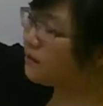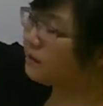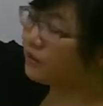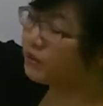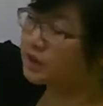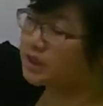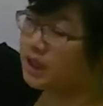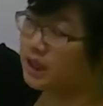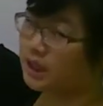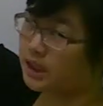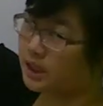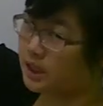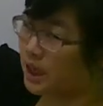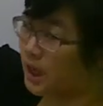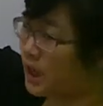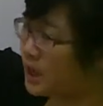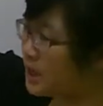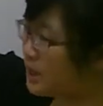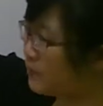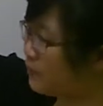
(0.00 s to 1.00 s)
for standard and
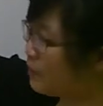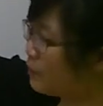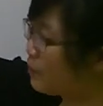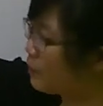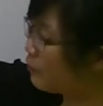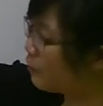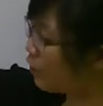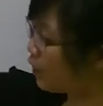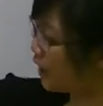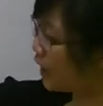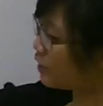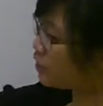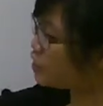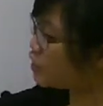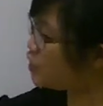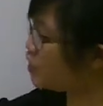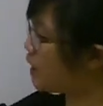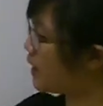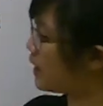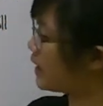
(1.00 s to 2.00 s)
higher level, but for
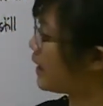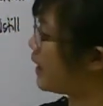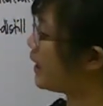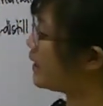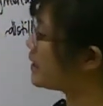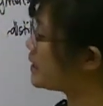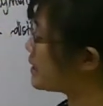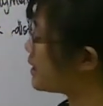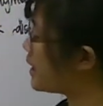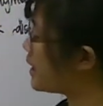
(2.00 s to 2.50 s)
halogenoalkanes,